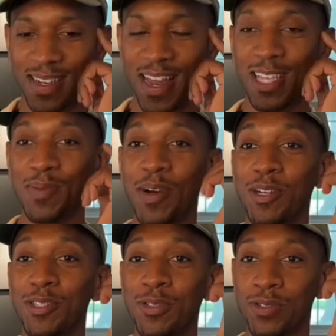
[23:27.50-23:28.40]
nice pair of
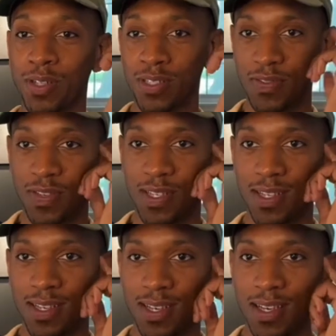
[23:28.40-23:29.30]
shoes on his feet.
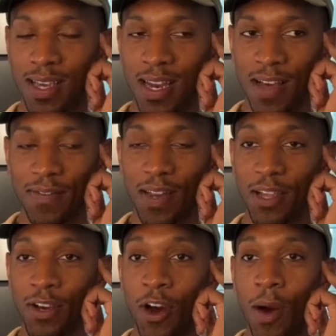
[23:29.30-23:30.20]
And I feel like
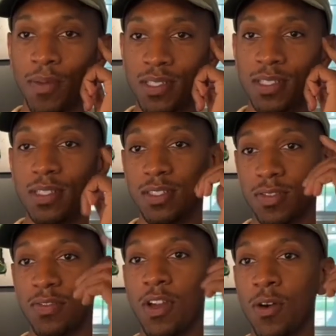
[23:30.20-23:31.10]
your garments should
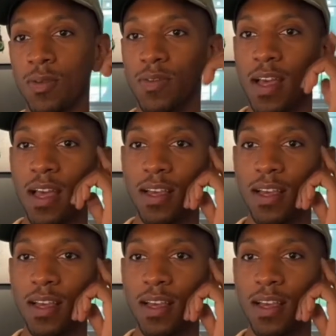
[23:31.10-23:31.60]
flow with that.